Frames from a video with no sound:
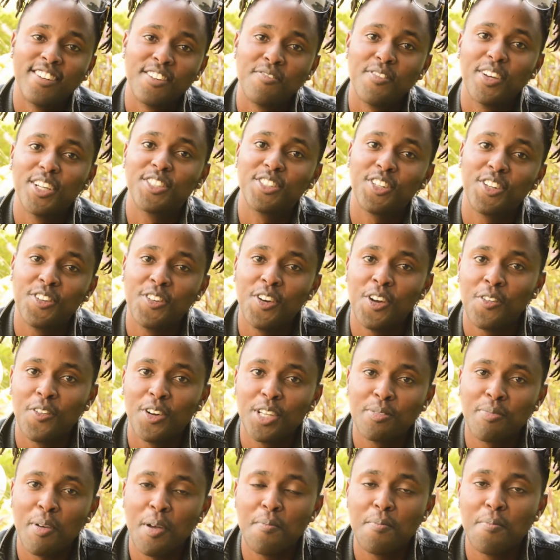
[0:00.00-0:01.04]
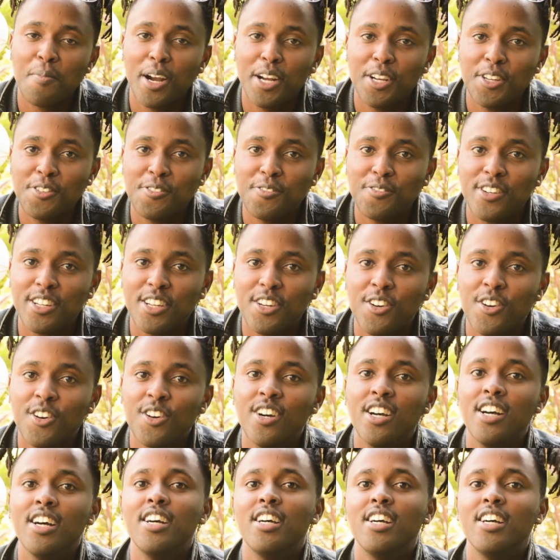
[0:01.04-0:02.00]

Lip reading: make sure you go and watch my brand new video.